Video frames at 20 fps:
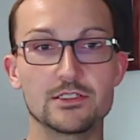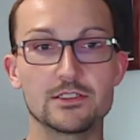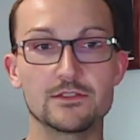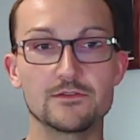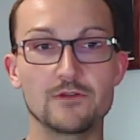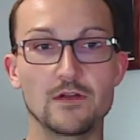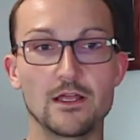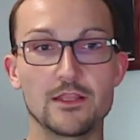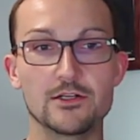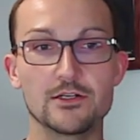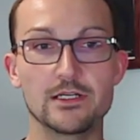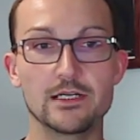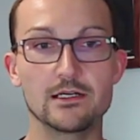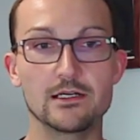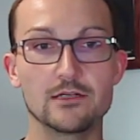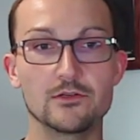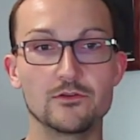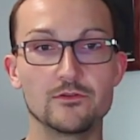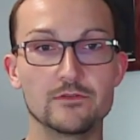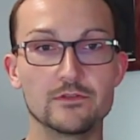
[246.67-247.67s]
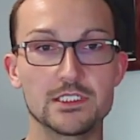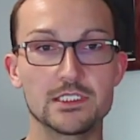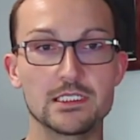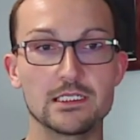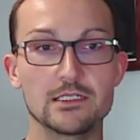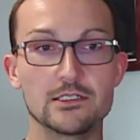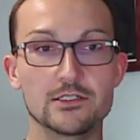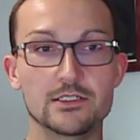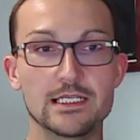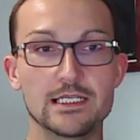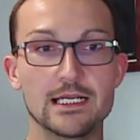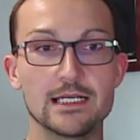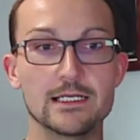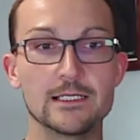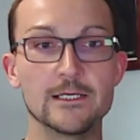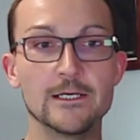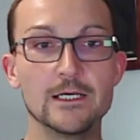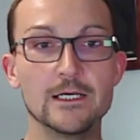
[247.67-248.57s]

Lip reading: his father Darren Hoover Sr. said.